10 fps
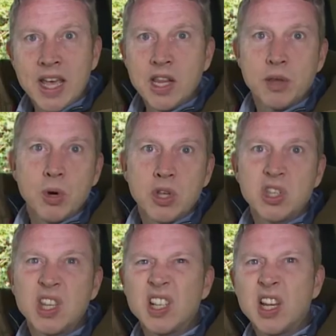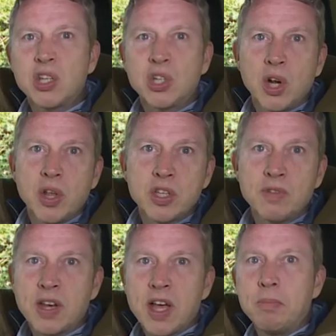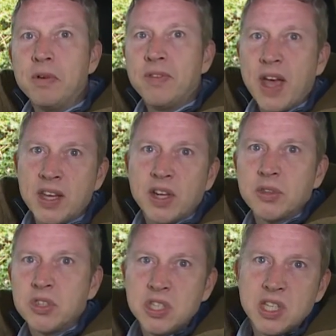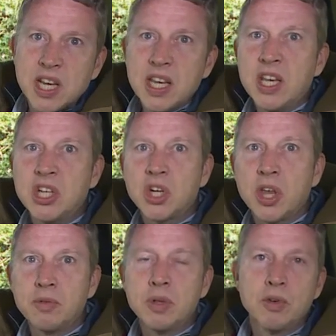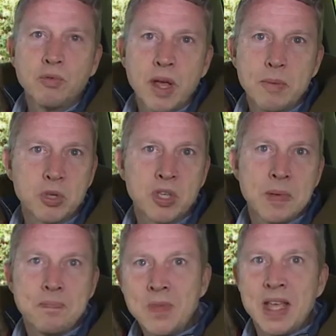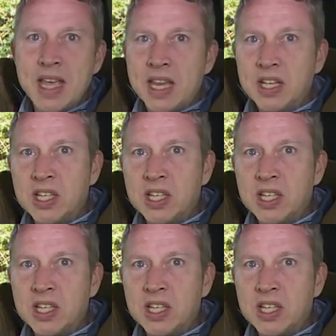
In other words, there's less chance of a couple of adults digging each other in the ribs. In